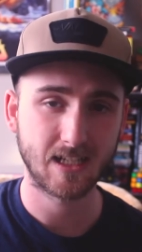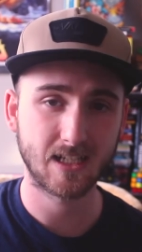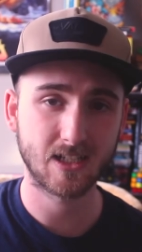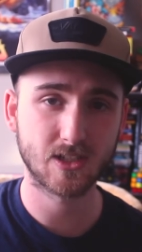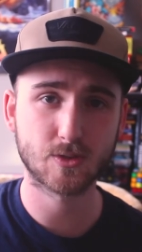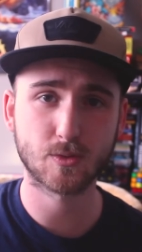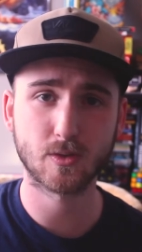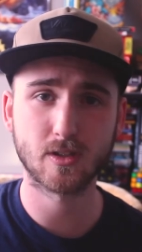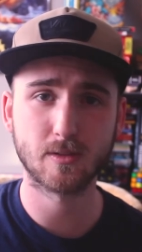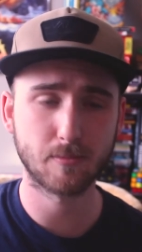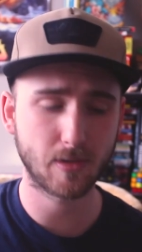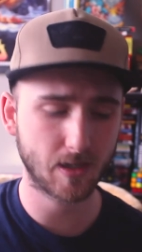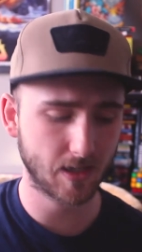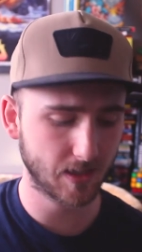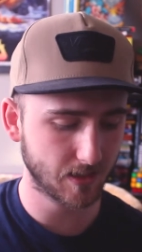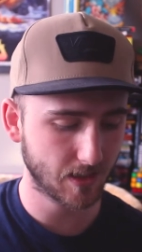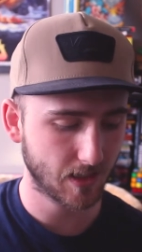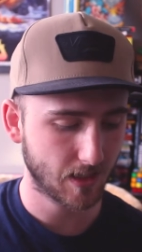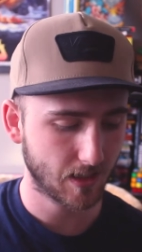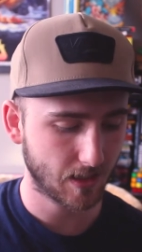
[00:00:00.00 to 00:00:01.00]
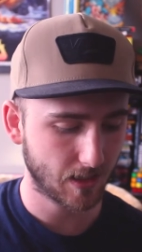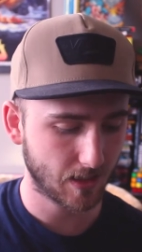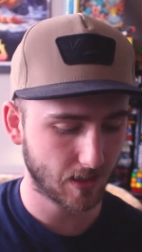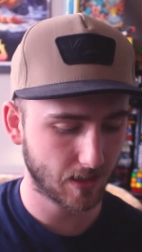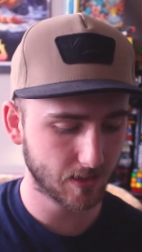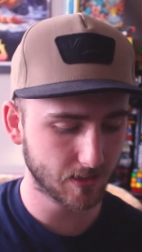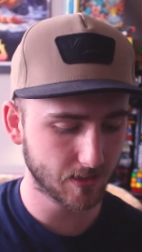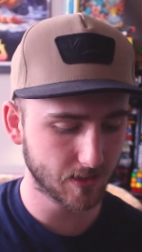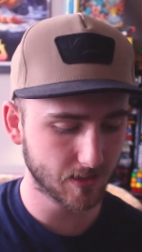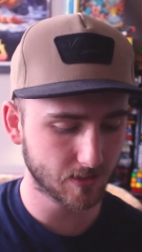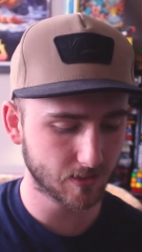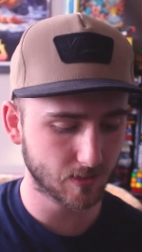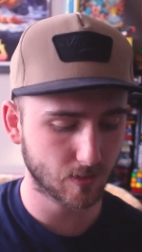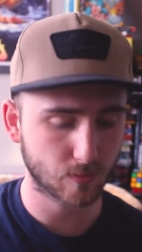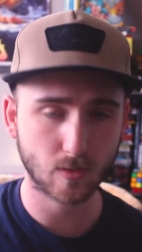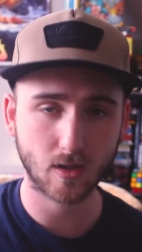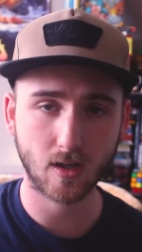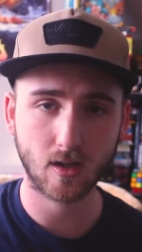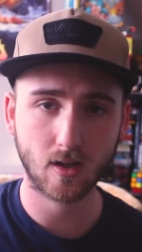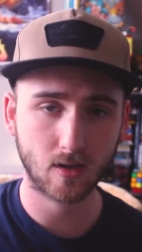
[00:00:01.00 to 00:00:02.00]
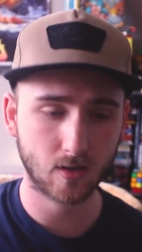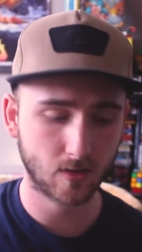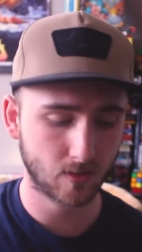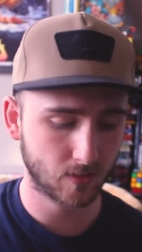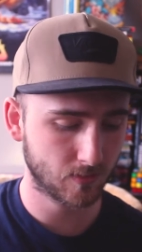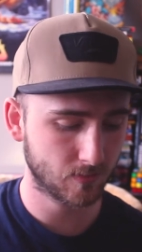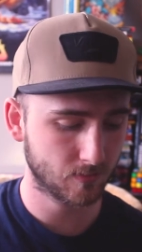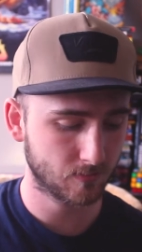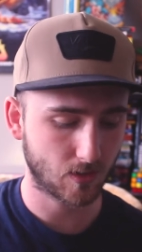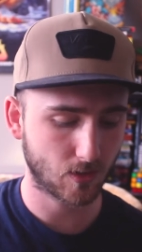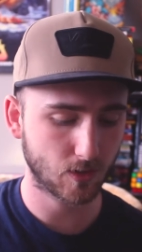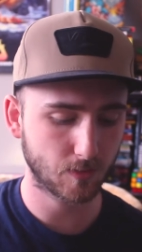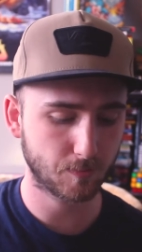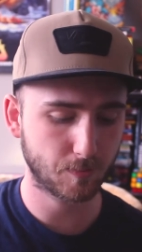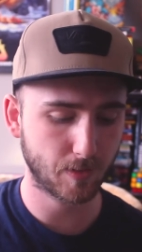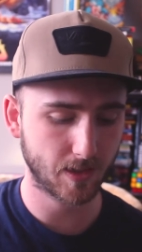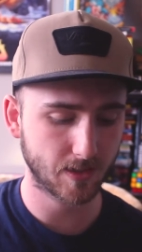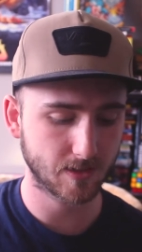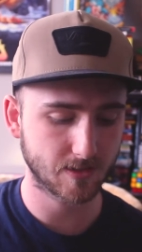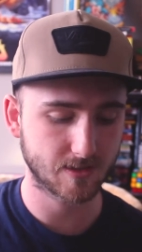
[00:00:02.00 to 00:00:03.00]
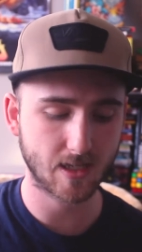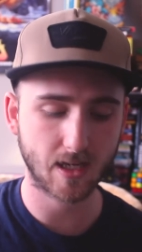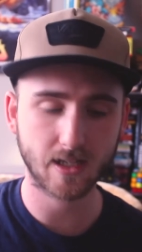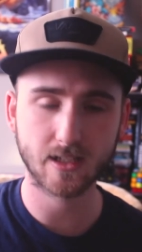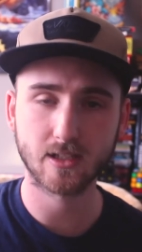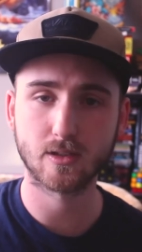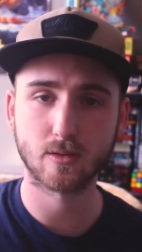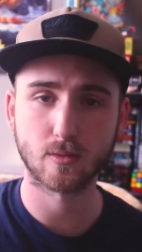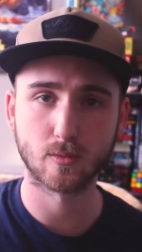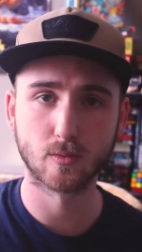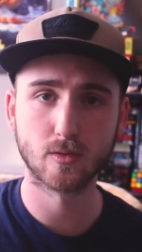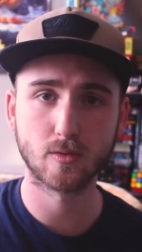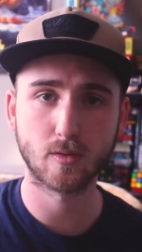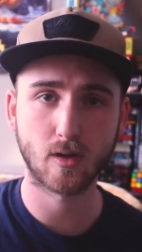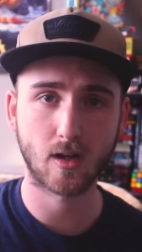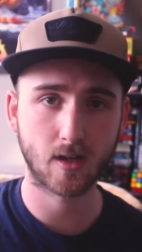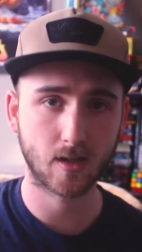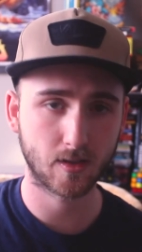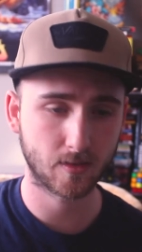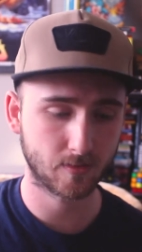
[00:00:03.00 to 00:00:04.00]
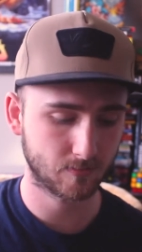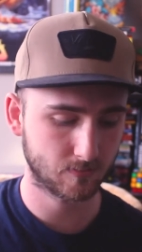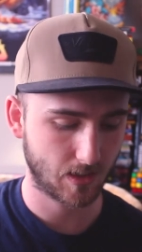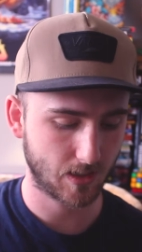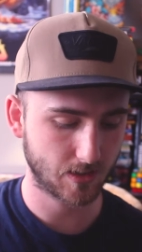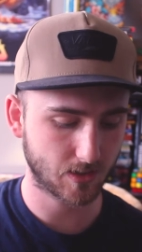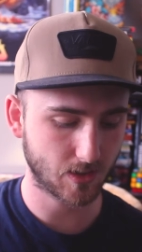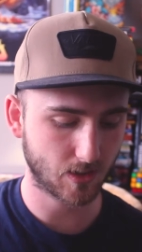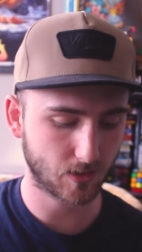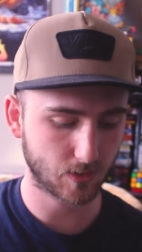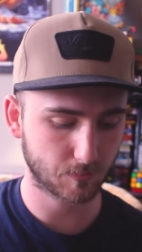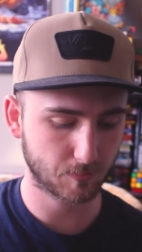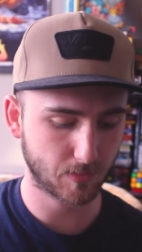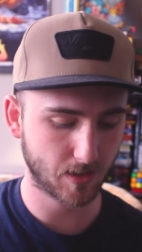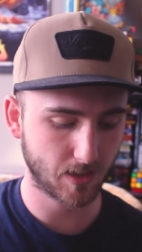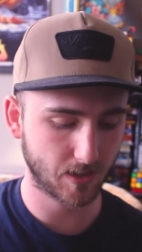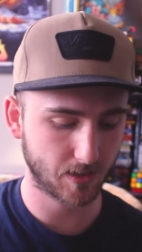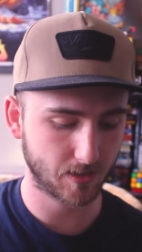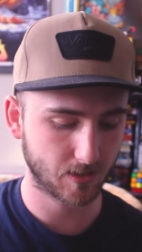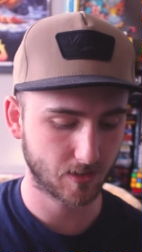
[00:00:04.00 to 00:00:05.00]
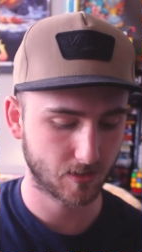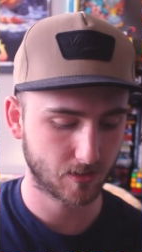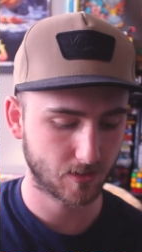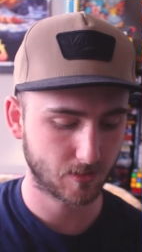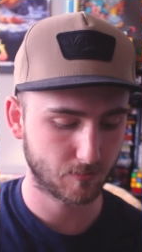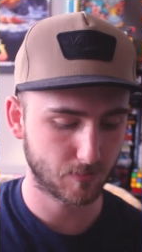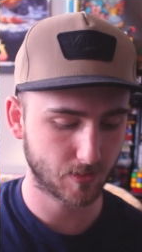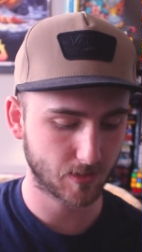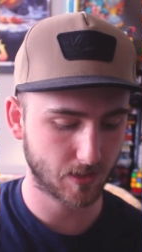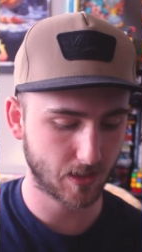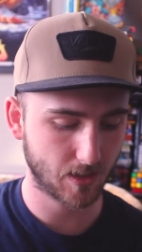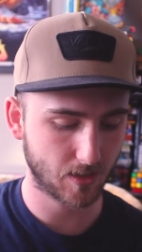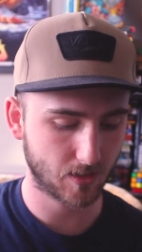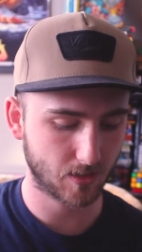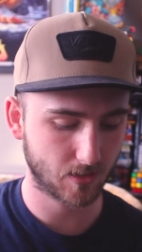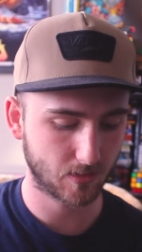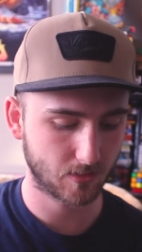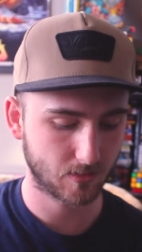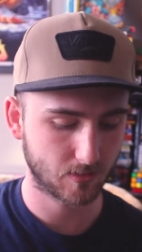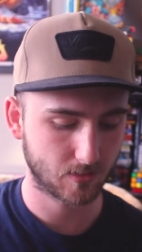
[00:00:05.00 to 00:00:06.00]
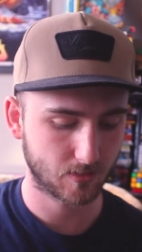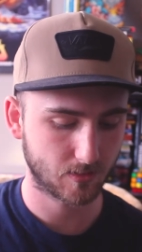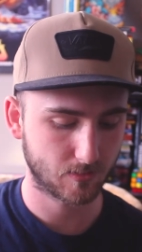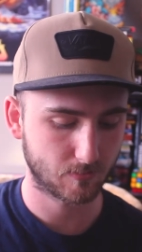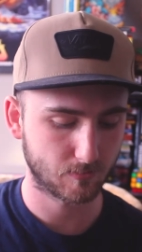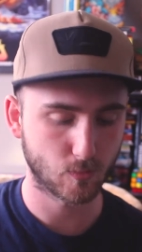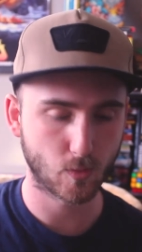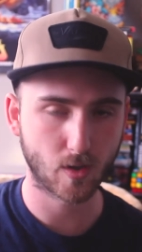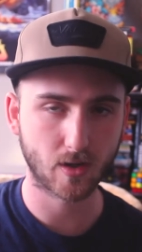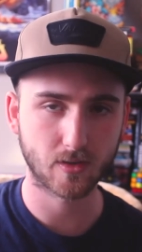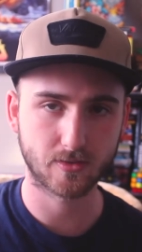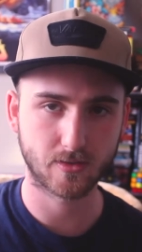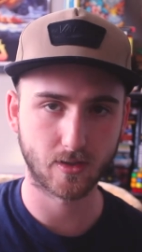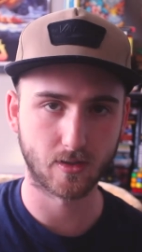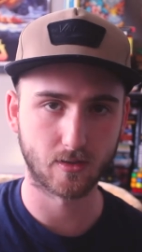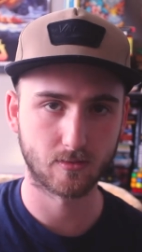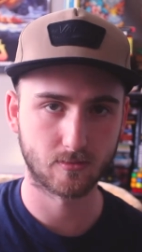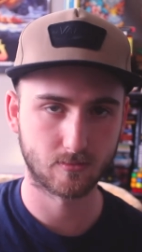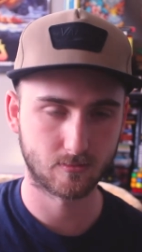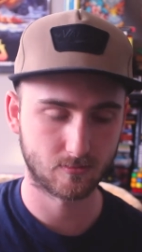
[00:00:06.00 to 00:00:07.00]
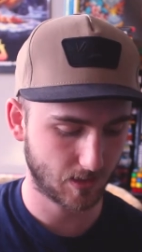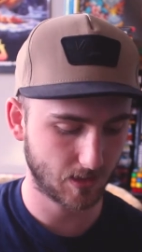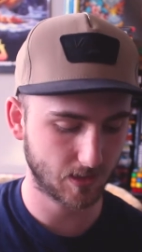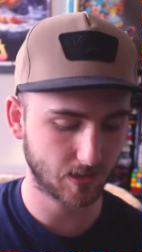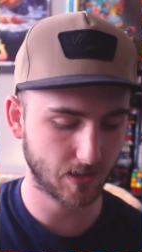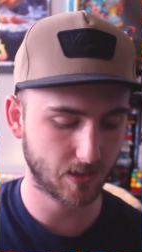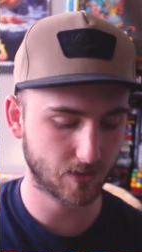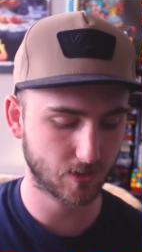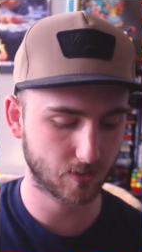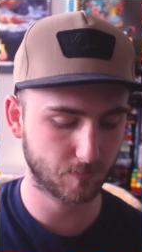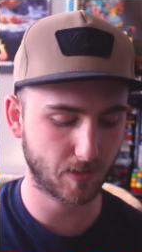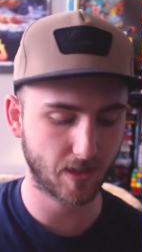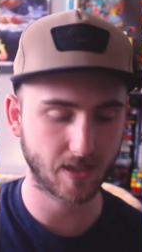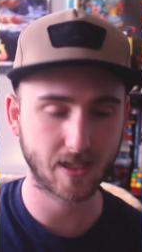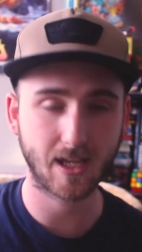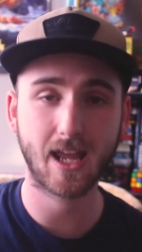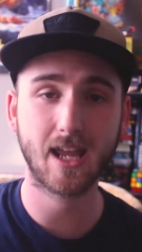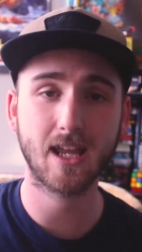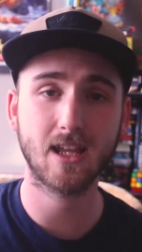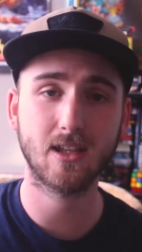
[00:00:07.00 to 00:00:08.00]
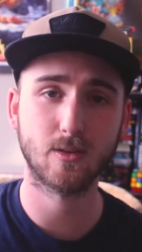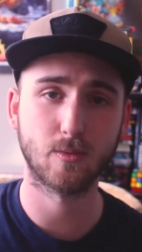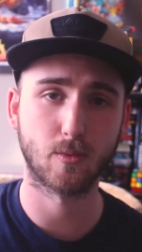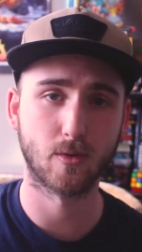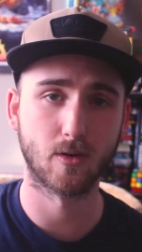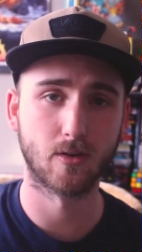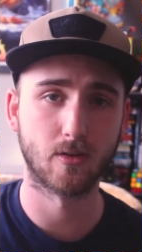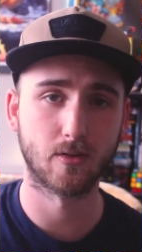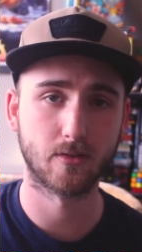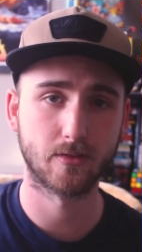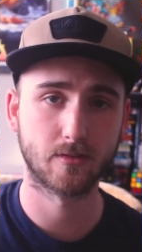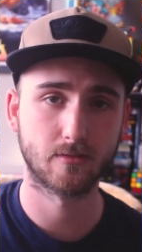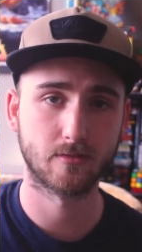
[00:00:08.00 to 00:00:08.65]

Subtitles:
It is written by Eliot Rahal, art by Dike Ruan, and colored by Miquel Muerto, and lettered by World.